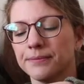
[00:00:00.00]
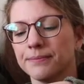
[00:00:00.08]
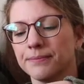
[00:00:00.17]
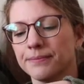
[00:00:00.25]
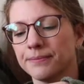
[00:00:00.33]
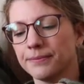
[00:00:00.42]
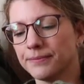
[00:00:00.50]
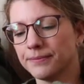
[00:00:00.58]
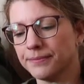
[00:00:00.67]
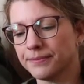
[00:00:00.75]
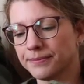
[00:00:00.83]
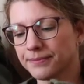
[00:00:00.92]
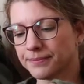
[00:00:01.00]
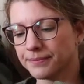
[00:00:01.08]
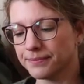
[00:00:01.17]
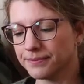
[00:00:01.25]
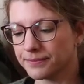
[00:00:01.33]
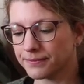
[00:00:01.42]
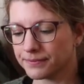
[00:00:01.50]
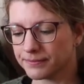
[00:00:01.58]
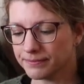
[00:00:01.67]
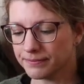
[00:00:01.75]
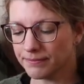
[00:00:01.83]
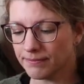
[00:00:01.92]

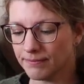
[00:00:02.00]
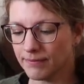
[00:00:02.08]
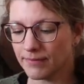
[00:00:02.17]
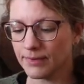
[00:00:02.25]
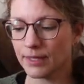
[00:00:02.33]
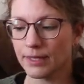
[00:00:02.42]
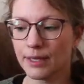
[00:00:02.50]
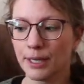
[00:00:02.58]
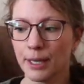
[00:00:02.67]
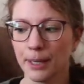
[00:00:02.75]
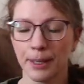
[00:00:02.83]
(no one is talking)